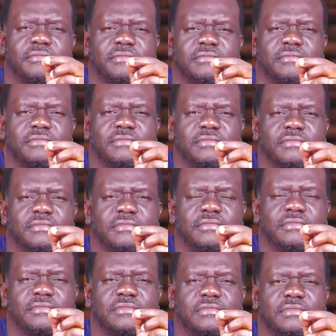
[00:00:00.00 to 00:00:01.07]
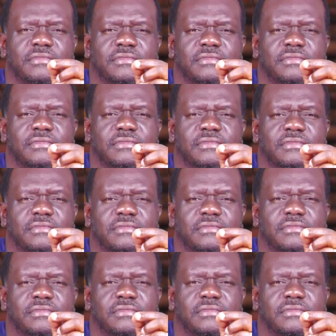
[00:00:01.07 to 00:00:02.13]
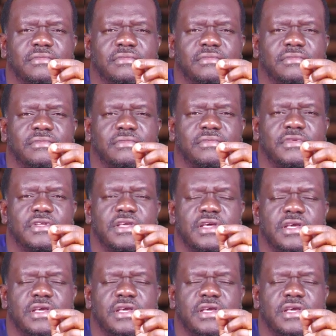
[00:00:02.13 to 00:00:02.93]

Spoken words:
(no one is talking)